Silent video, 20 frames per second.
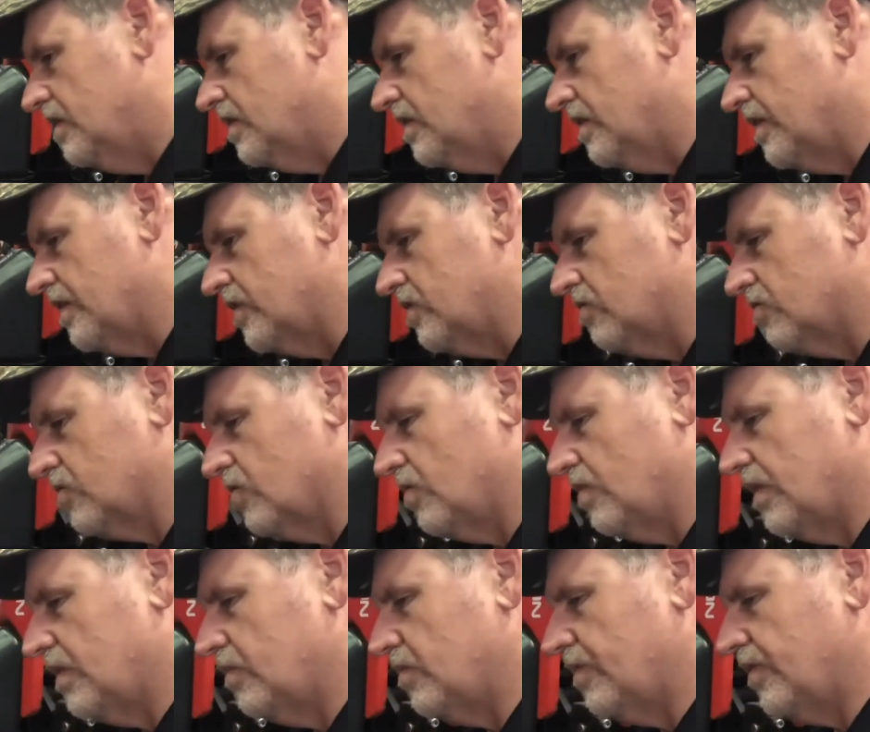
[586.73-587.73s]
And then just go
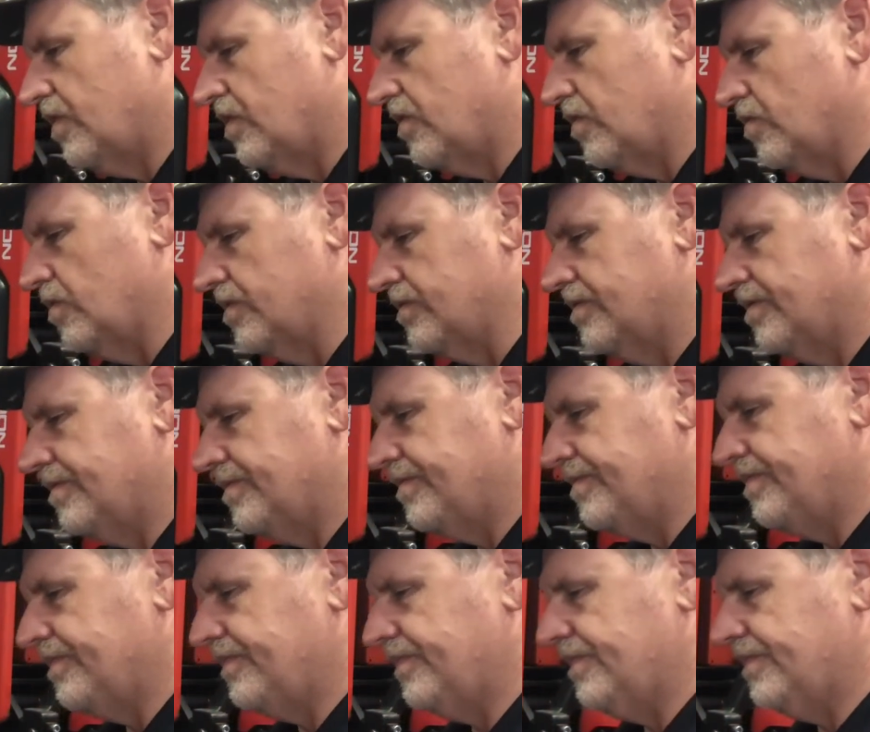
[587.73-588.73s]
around with your other ones.
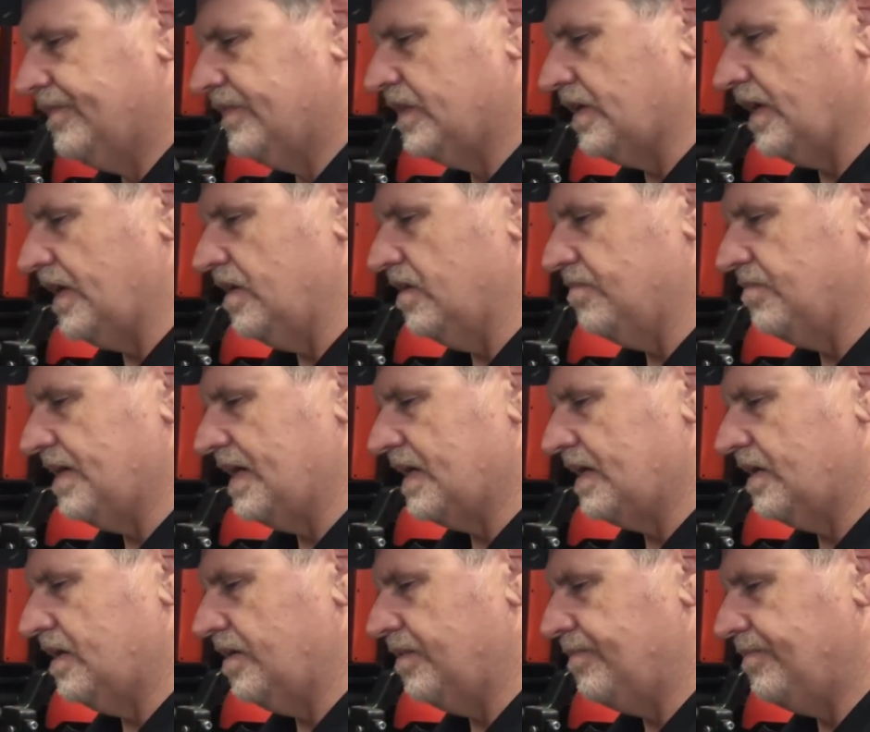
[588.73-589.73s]
Tighten it
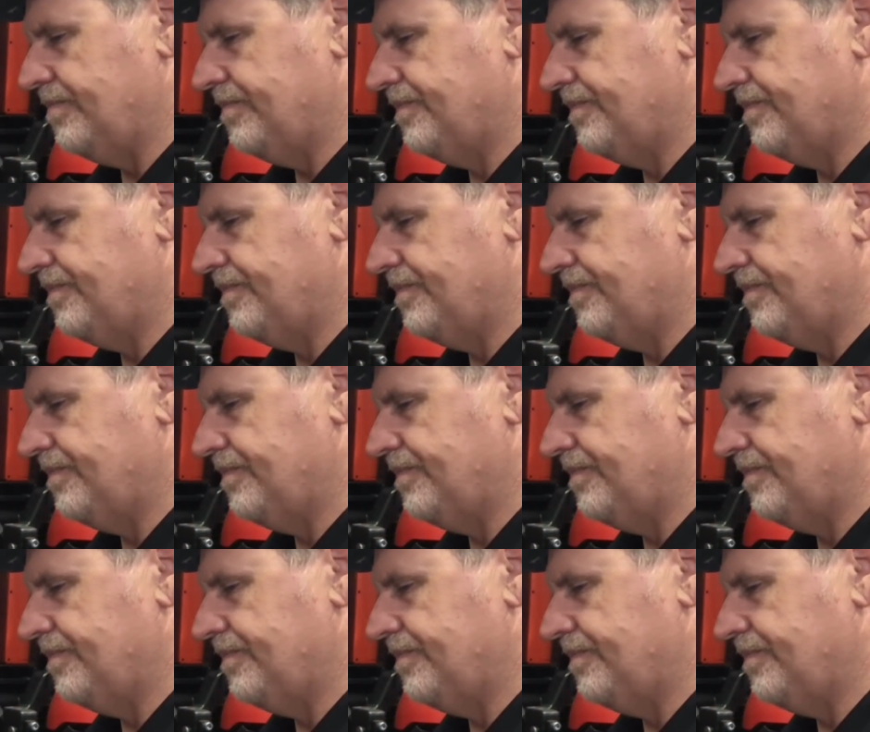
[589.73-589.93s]
back up.